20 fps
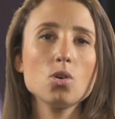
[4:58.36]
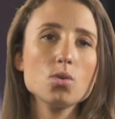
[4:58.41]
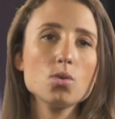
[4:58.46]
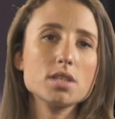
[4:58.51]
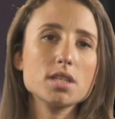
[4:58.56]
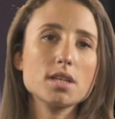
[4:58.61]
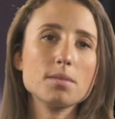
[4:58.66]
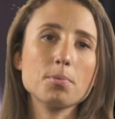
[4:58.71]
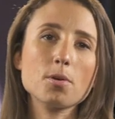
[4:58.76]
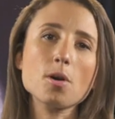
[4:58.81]
Who
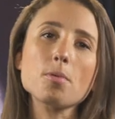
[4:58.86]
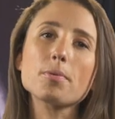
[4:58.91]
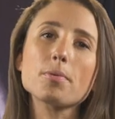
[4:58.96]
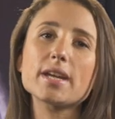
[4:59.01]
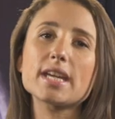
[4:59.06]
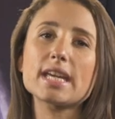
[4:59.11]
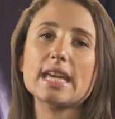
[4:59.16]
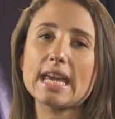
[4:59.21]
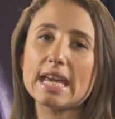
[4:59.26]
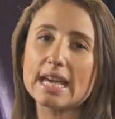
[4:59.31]
is an
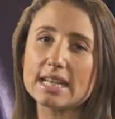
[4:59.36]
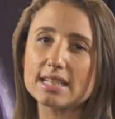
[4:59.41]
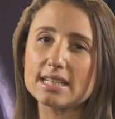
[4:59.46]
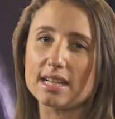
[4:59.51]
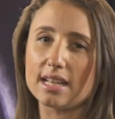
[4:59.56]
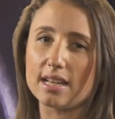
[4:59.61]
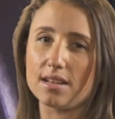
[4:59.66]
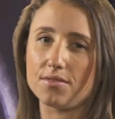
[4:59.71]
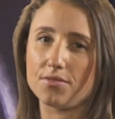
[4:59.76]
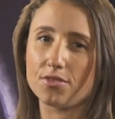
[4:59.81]
appropriate
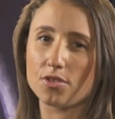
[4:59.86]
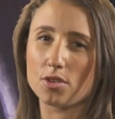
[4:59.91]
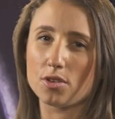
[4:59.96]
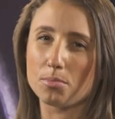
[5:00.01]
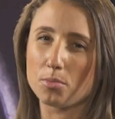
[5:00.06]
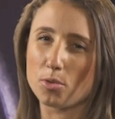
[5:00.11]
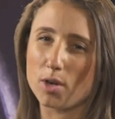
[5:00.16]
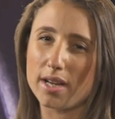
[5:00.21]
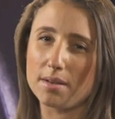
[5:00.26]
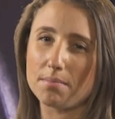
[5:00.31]
candidate for
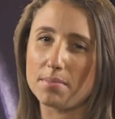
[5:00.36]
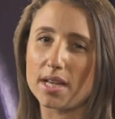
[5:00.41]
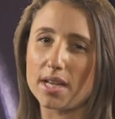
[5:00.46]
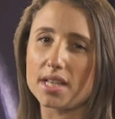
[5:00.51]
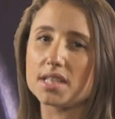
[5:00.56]
a brain